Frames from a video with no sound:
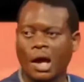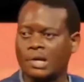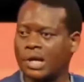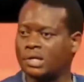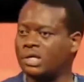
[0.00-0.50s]

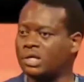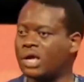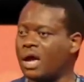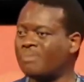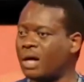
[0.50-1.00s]
and then he
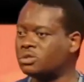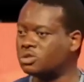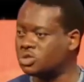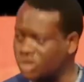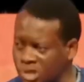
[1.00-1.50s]
came and
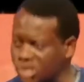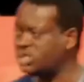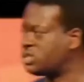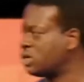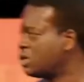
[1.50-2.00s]

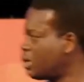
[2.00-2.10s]
seized